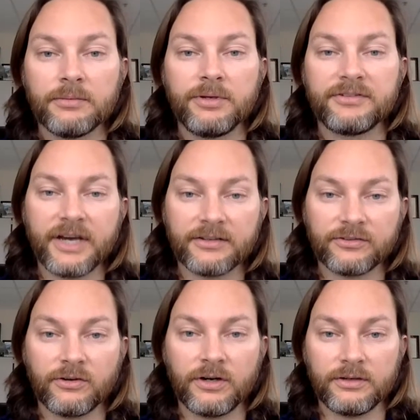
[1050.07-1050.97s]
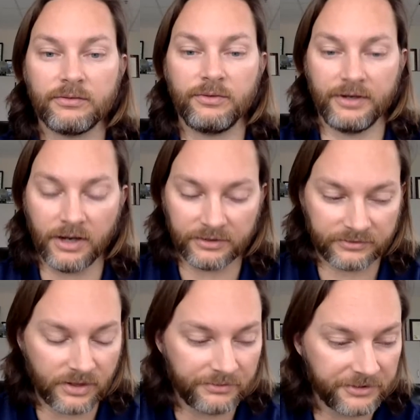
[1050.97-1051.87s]
But it's got to start with an
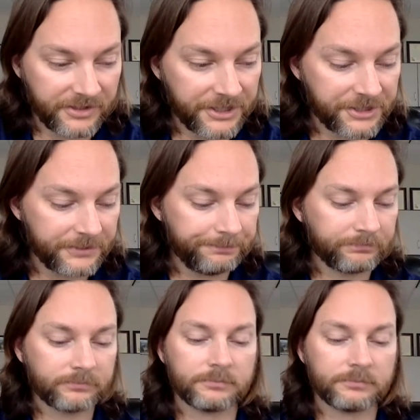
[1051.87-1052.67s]
honest conversation.